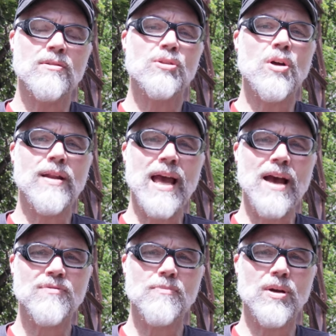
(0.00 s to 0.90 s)
you don't
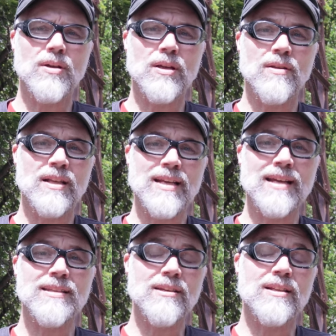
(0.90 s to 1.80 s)
have to burn, it's
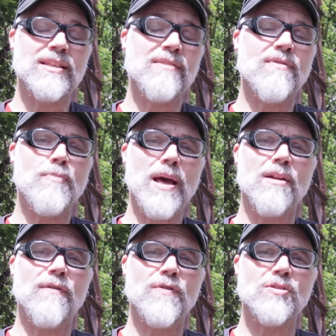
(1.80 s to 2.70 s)
ideal, it's even
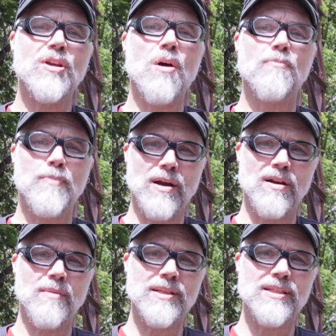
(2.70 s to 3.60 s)
better if you don't
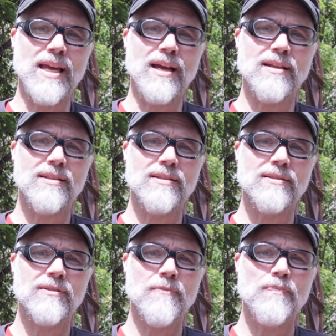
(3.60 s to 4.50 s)
bury them in sand.
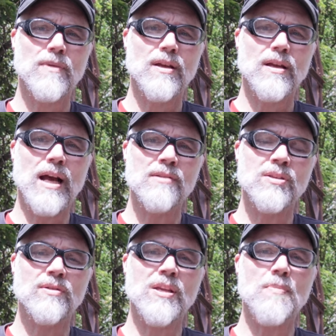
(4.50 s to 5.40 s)

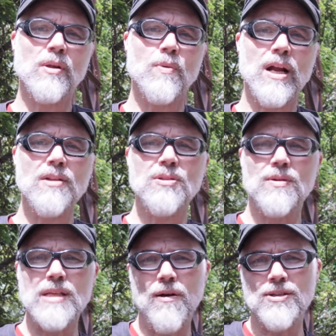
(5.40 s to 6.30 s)
So typically what I'll
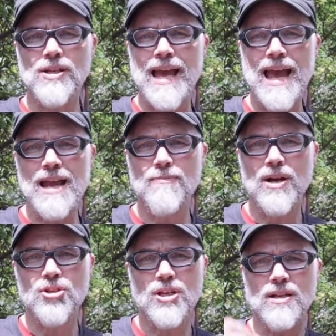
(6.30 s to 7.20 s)
do is I'll actually hang
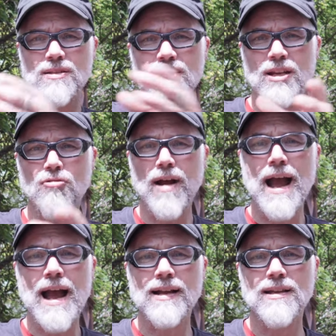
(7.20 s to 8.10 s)
my shells in a
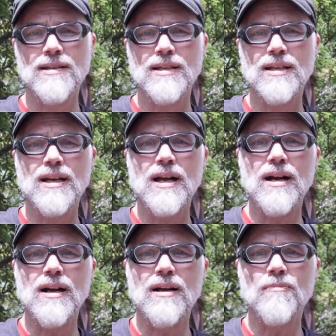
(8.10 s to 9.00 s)
rack
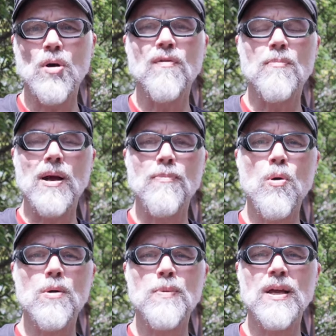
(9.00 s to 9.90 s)
over my
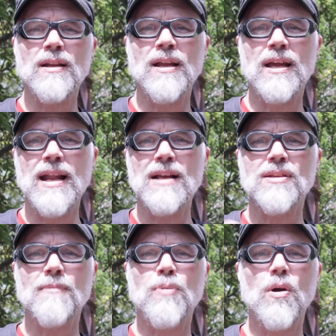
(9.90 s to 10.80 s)
pour pit, and
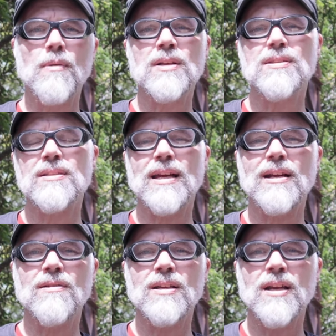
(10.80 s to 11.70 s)
as I pour them, because it's
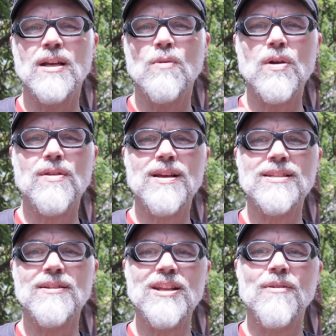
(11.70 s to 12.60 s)
like one of the
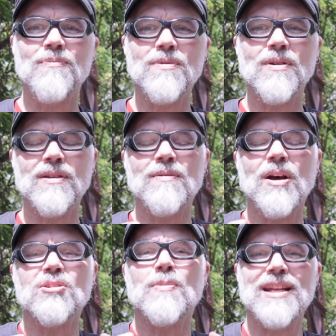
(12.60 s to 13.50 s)
things, you know,
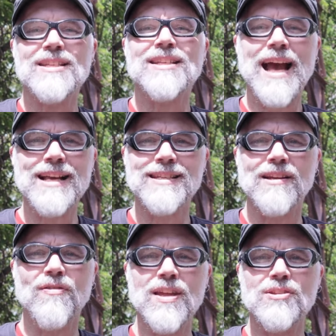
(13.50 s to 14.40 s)
ultimately it is
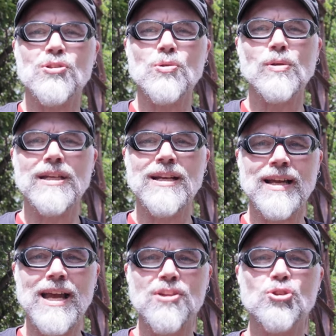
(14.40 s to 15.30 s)
casting, things do leak
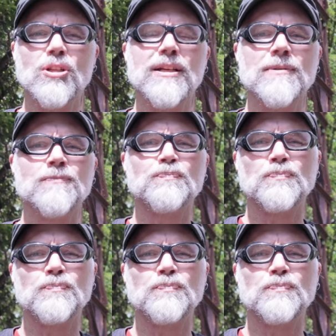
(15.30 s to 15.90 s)
occasionally.